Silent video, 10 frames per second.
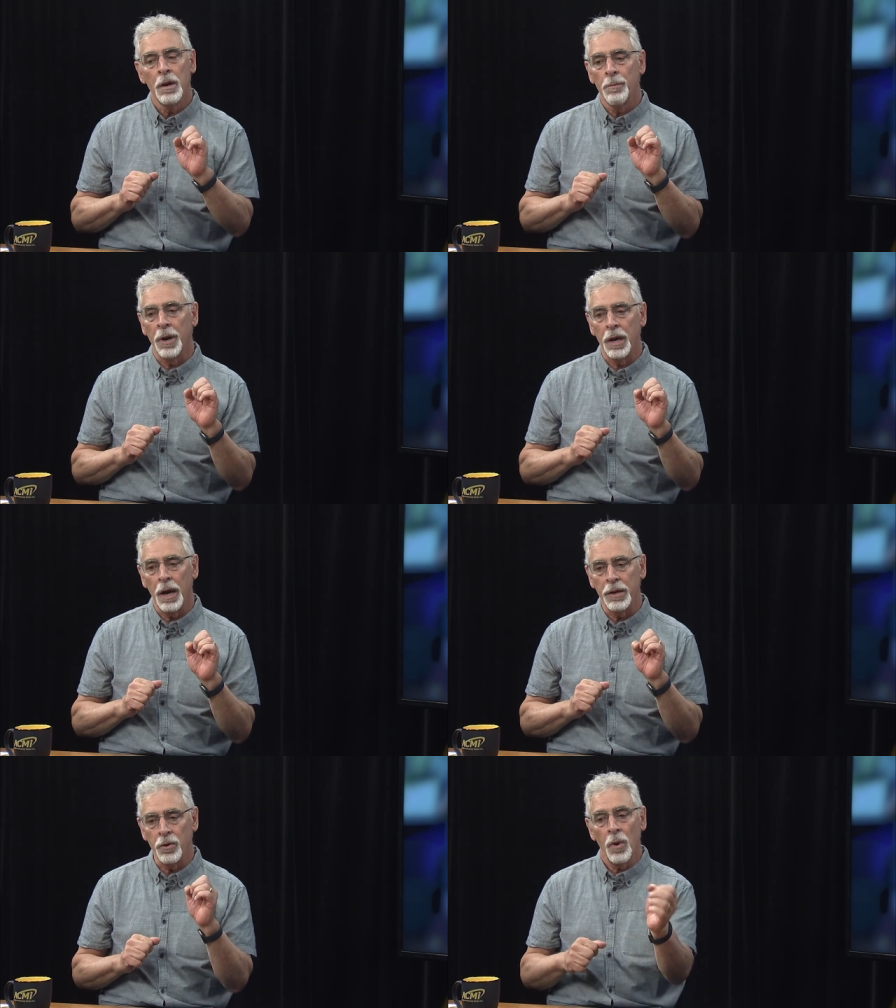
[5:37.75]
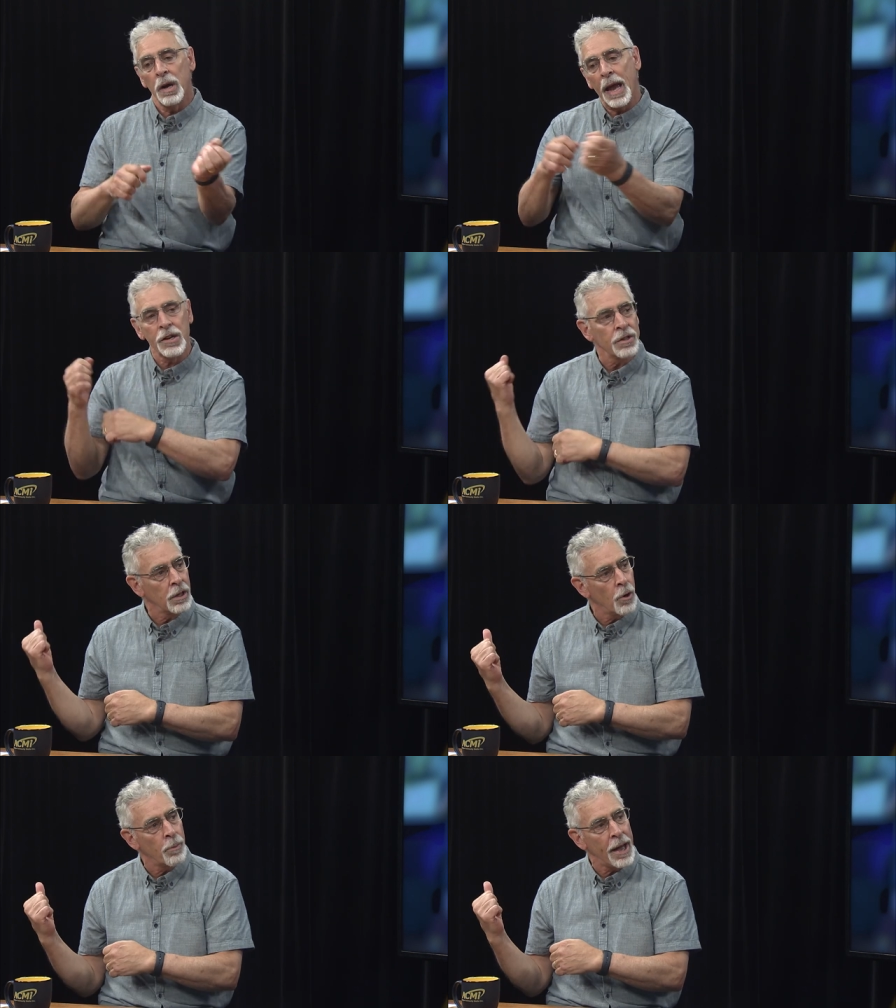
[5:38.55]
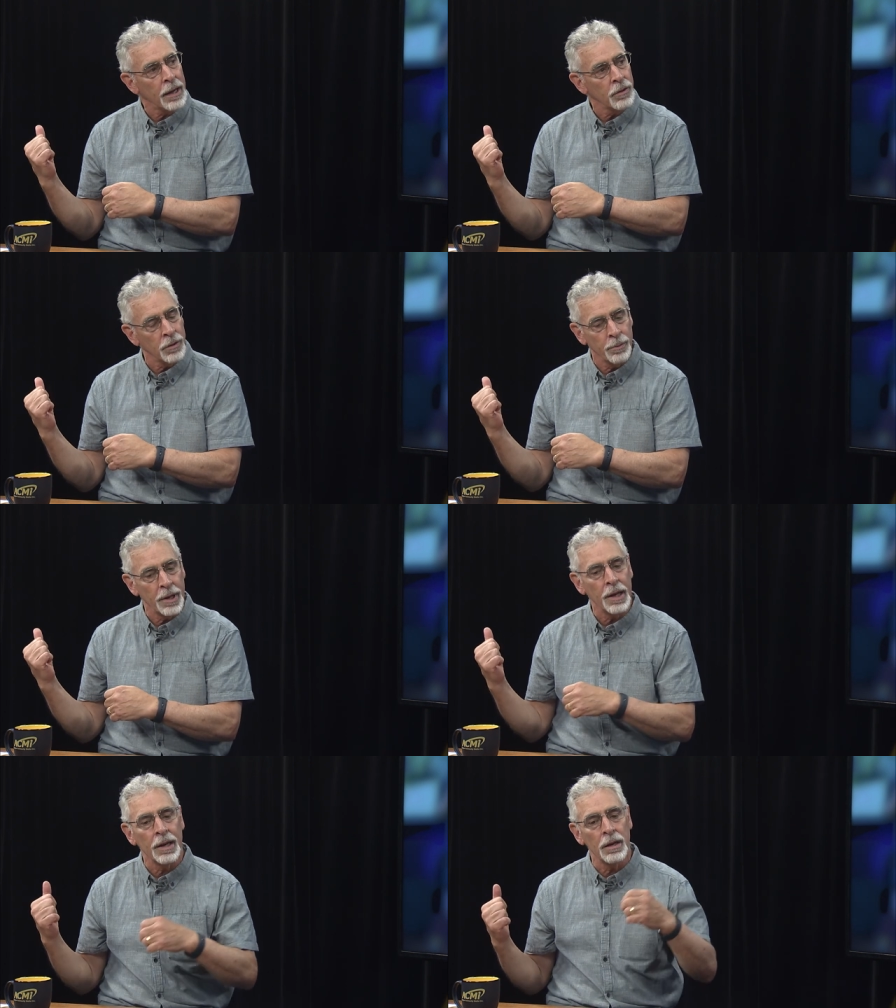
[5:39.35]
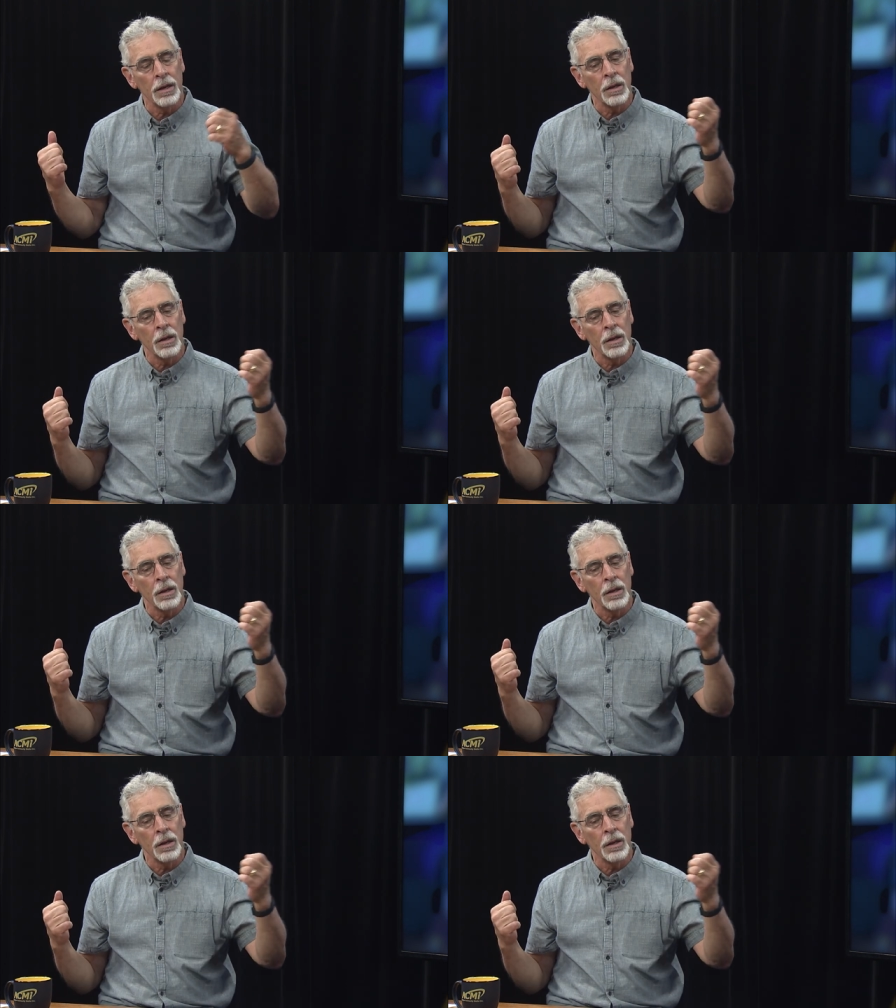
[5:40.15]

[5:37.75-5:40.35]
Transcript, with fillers: But I do want to actually go back a little bit and